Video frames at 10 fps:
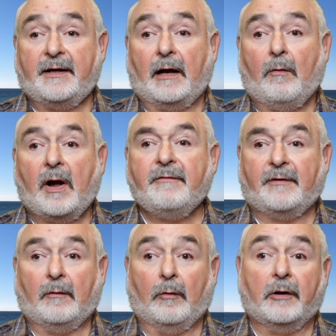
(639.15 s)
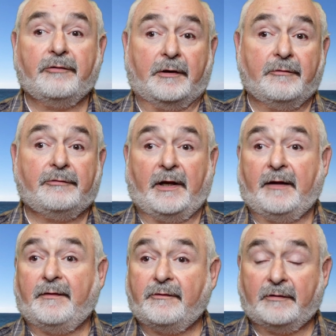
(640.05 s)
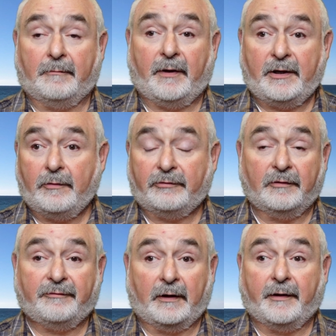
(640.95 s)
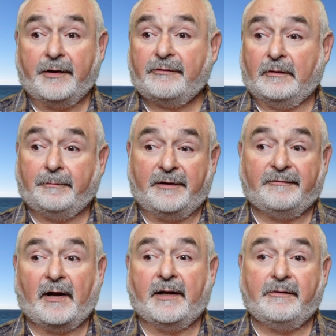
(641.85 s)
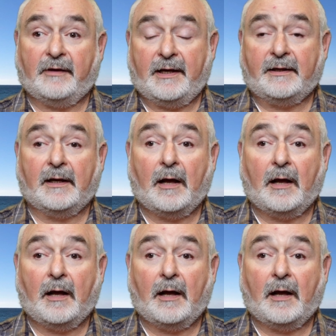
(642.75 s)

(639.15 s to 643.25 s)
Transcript: how Wi-Fi works understand that somebody who's nefarious simply finds a